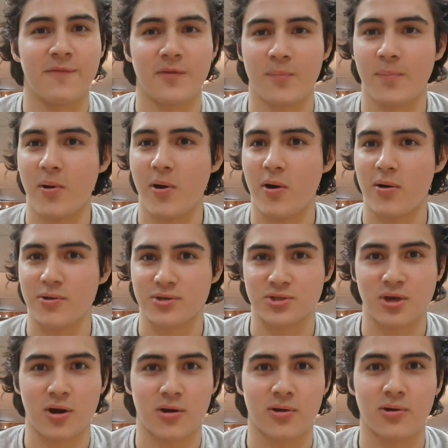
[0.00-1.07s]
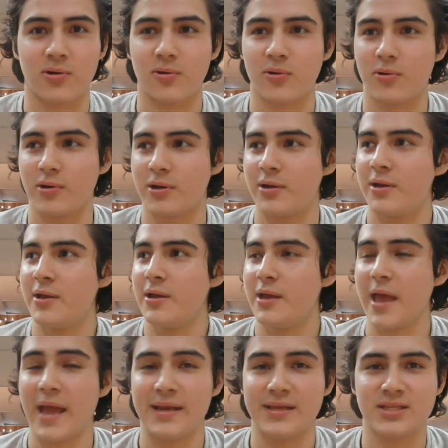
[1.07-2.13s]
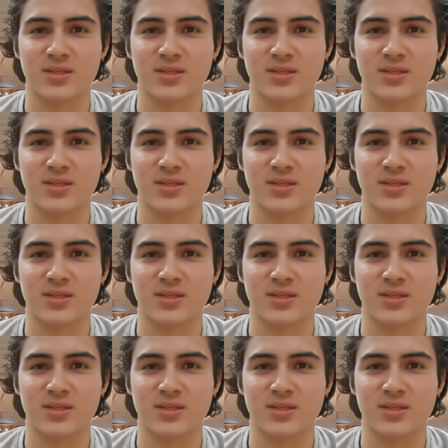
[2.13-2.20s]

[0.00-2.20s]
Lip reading: football or soccer or any